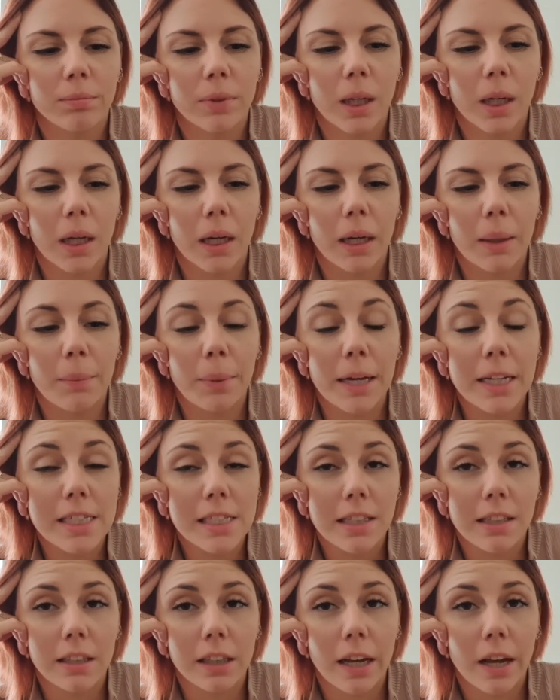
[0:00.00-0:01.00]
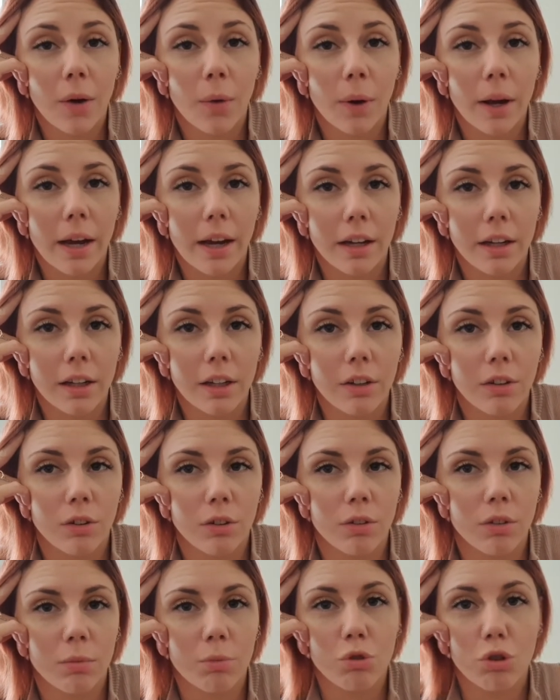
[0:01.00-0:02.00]
I basically go out and
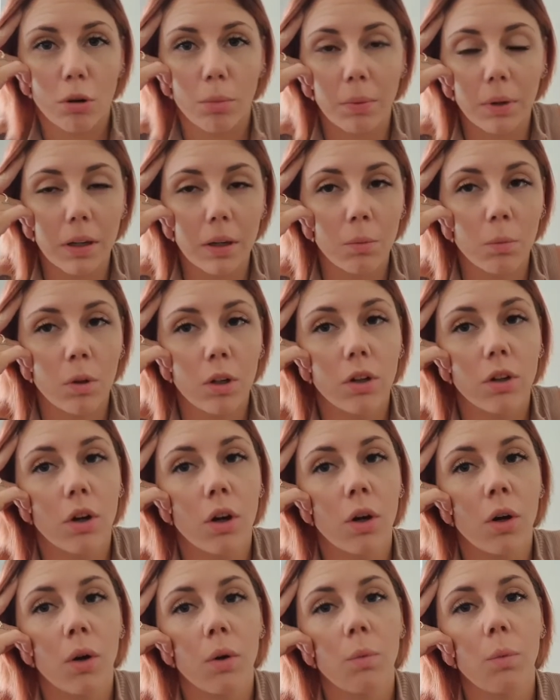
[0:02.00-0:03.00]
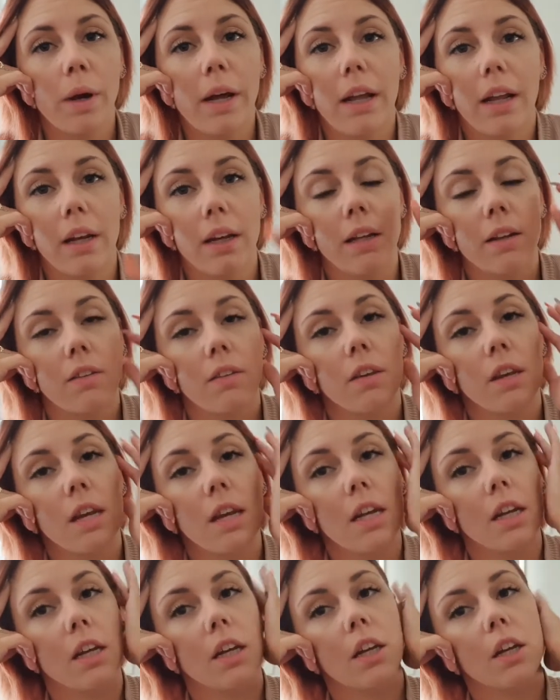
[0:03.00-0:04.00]
do some shopping and whatnot when it's
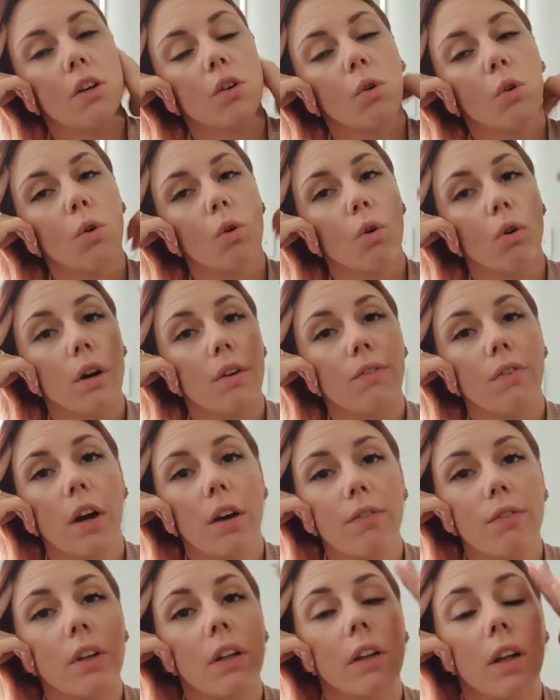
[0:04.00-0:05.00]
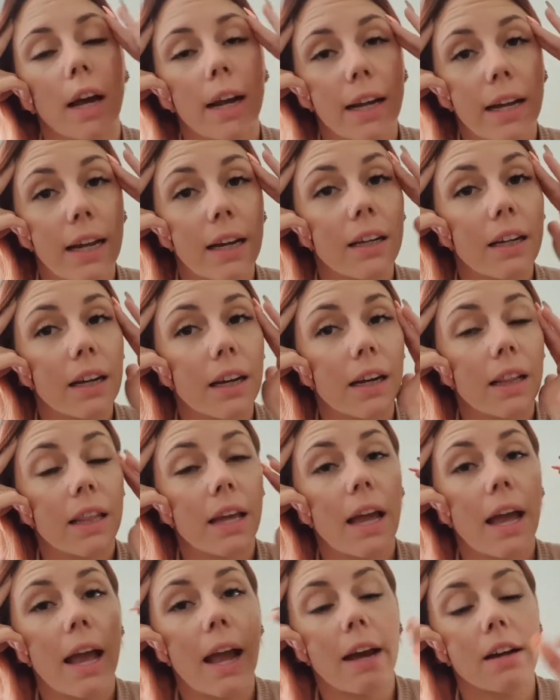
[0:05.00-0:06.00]
needed or if I feel like getting out of
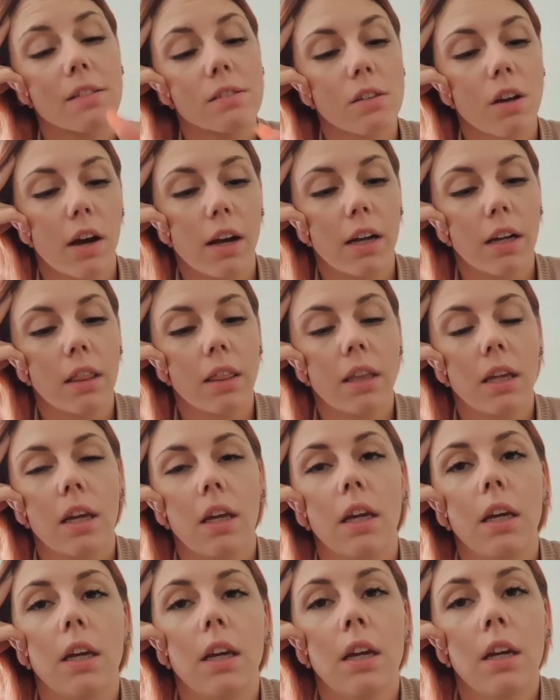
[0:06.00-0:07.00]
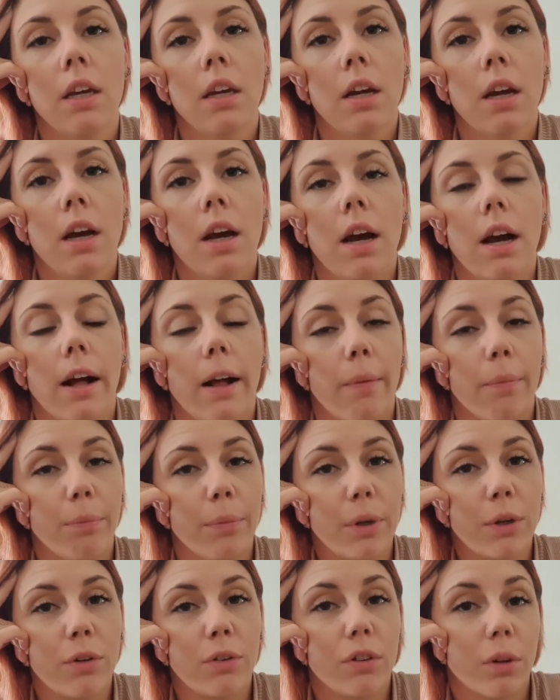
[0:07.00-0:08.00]
the house kind of thing,
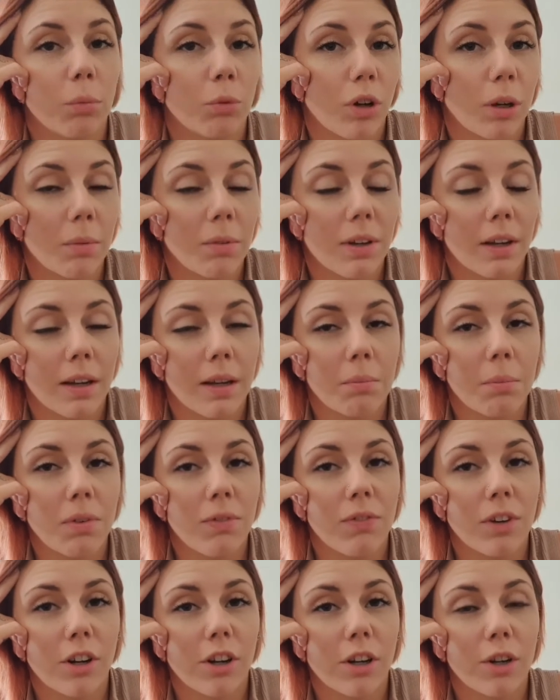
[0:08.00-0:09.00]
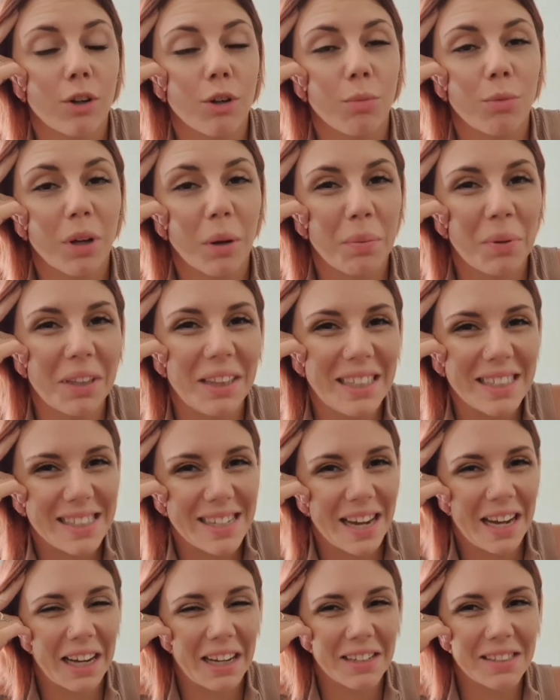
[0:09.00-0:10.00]
because sometimes I can be very cooped up in this
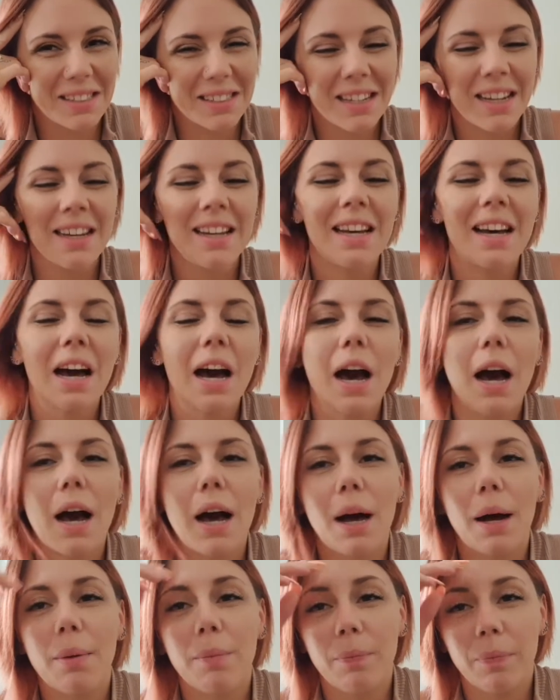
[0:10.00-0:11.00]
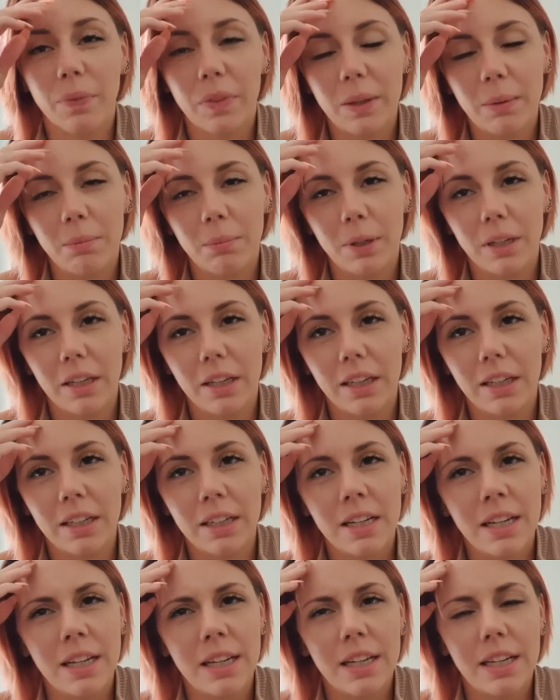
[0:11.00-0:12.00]
house. But
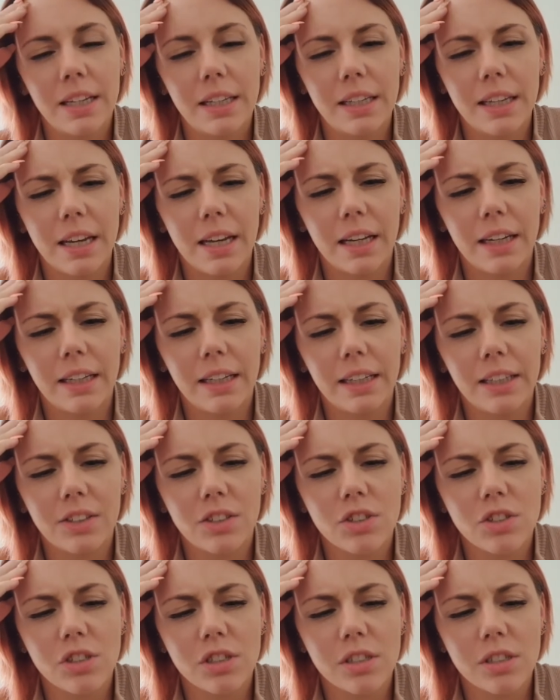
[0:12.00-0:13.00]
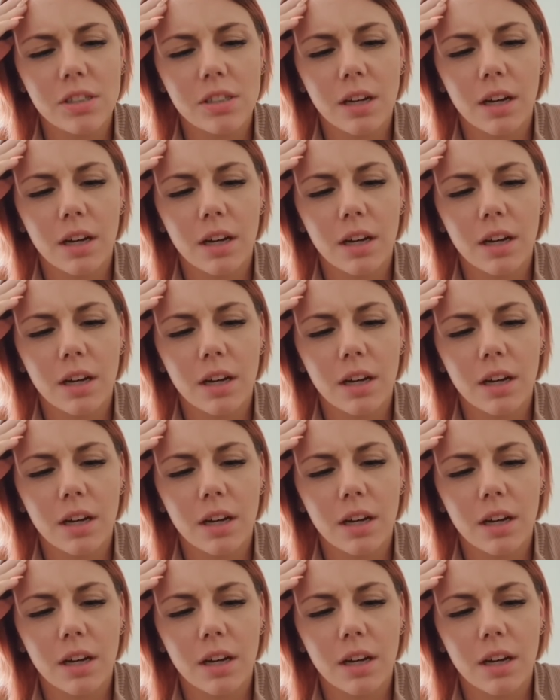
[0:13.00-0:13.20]
yeah, it's just,